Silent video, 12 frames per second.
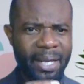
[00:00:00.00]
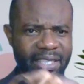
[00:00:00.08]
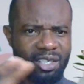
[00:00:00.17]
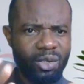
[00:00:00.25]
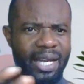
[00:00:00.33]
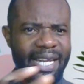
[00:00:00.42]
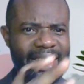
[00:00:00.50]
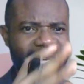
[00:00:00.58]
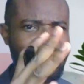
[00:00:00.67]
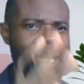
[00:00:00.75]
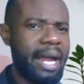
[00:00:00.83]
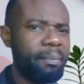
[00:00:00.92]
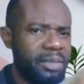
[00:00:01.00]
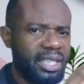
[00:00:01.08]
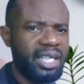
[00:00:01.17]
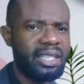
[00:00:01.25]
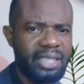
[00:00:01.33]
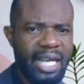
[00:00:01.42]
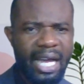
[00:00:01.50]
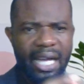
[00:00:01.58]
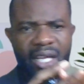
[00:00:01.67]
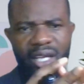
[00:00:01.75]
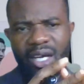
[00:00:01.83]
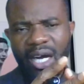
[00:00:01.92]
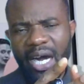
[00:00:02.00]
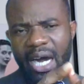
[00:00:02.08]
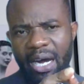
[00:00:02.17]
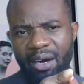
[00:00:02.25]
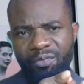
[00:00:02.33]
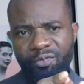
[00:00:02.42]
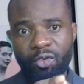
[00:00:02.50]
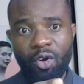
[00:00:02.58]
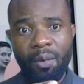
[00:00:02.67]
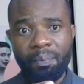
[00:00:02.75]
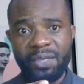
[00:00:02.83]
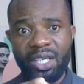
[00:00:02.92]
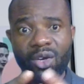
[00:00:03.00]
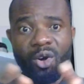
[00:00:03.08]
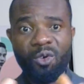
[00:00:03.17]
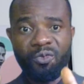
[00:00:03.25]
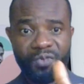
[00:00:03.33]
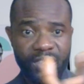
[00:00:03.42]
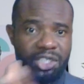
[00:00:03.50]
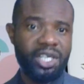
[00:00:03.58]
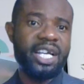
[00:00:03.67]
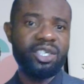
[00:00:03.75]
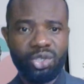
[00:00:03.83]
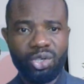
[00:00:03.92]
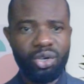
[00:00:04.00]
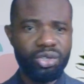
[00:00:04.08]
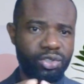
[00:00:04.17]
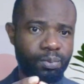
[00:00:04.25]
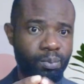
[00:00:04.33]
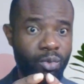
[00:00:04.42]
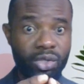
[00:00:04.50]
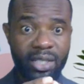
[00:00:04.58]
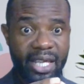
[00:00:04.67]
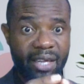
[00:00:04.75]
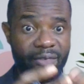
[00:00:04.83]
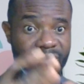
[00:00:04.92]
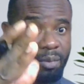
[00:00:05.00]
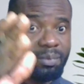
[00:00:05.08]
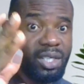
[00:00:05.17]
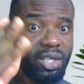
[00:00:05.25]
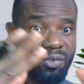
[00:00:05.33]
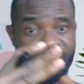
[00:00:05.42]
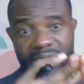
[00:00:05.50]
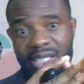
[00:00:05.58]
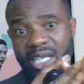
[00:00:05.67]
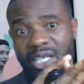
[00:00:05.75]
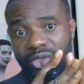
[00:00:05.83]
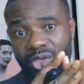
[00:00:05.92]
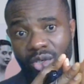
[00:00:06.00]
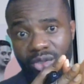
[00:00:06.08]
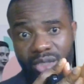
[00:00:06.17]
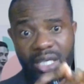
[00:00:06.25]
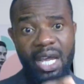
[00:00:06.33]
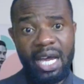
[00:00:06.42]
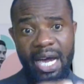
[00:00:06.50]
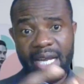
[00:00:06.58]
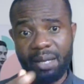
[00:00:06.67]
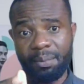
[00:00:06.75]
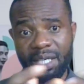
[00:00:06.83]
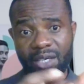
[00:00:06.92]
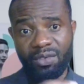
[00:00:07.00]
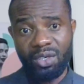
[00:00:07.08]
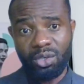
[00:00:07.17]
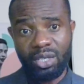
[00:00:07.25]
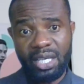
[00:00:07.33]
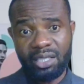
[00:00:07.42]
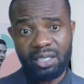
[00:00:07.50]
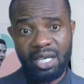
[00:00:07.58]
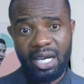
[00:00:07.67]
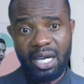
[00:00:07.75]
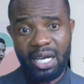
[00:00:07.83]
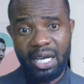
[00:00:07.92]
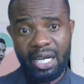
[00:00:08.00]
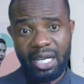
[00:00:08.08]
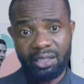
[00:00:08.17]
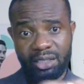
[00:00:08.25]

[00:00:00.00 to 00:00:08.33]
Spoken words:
particularly crime data, from the official source, mostly from the official source. Let me give you a